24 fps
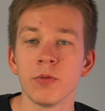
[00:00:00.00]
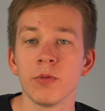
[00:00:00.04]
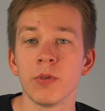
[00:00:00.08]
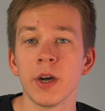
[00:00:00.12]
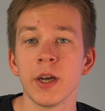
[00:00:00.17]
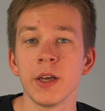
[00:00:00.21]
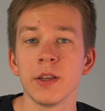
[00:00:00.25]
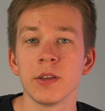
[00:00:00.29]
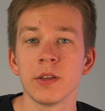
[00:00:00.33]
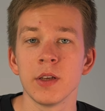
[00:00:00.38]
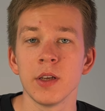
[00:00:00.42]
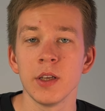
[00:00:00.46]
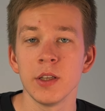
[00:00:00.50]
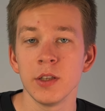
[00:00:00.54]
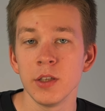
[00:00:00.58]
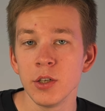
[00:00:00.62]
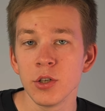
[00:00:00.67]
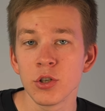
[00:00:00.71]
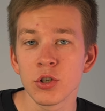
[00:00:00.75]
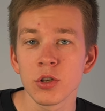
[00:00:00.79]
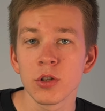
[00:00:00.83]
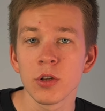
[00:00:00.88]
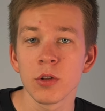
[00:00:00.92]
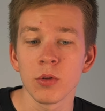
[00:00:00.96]
find
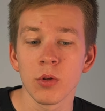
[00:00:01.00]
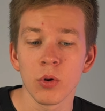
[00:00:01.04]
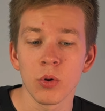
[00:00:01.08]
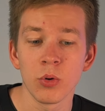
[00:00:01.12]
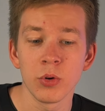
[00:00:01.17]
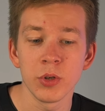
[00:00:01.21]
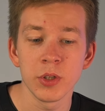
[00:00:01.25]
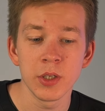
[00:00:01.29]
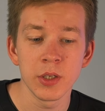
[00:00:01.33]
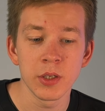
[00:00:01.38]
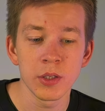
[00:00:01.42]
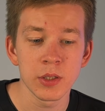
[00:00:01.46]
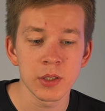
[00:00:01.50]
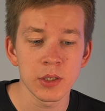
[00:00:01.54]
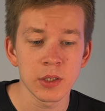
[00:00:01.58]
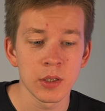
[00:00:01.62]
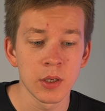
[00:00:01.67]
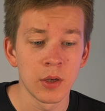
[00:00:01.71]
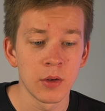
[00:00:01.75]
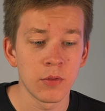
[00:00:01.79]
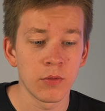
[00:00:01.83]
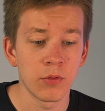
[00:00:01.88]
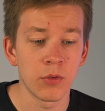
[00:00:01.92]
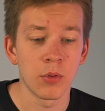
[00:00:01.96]
additional audience
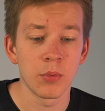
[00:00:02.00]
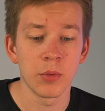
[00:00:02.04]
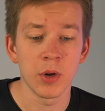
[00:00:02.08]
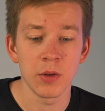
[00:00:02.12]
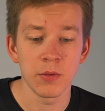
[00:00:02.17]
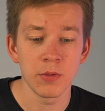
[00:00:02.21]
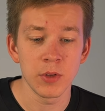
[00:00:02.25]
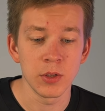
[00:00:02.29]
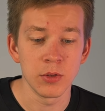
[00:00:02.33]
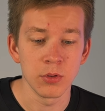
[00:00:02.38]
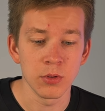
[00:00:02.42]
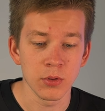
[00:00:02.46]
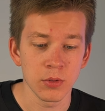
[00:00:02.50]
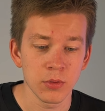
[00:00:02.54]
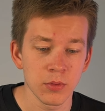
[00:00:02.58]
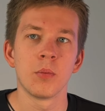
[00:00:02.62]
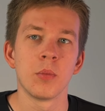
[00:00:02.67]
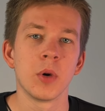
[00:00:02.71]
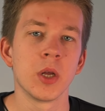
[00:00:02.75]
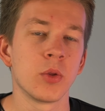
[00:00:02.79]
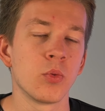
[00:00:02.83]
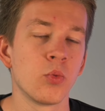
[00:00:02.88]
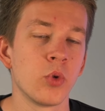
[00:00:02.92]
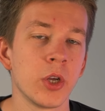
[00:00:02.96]
for my video.
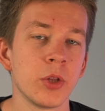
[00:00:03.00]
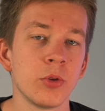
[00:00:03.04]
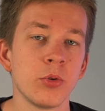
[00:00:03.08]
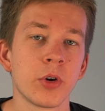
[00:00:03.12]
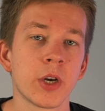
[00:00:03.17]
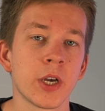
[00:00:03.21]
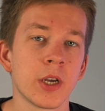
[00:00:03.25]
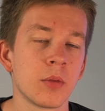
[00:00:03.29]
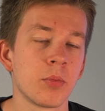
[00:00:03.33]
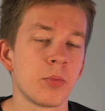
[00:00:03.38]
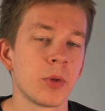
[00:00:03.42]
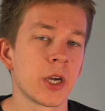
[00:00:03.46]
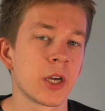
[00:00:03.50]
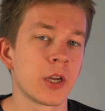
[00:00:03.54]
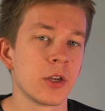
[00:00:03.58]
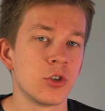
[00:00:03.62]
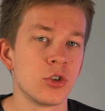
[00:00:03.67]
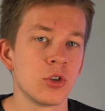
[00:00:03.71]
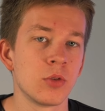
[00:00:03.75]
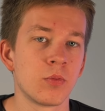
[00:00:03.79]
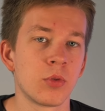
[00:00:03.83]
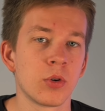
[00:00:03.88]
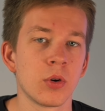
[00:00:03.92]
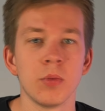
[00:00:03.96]
But when you had
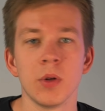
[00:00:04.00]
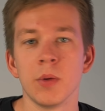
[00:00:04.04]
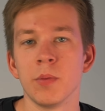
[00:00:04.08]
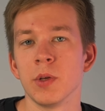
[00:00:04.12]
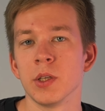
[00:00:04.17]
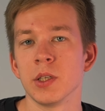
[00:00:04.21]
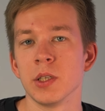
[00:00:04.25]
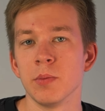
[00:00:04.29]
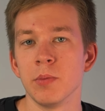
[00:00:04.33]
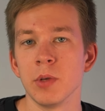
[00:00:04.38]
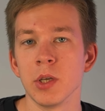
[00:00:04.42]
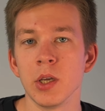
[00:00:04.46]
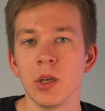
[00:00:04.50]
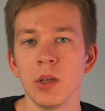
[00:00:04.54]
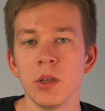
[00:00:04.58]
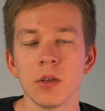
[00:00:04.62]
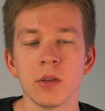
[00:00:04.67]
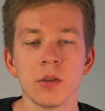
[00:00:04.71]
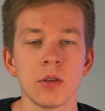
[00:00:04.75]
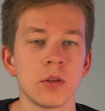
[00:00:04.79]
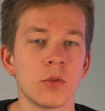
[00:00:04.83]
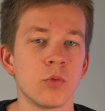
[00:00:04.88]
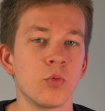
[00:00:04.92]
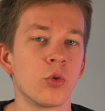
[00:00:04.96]
packaging problem at the
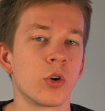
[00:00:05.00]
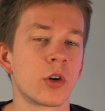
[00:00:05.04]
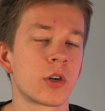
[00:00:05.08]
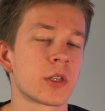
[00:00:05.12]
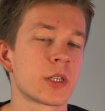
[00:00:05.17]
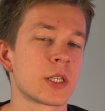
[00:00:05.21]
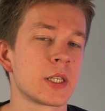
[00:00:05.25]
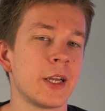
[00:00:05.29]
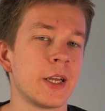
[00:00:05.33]
beginning, it works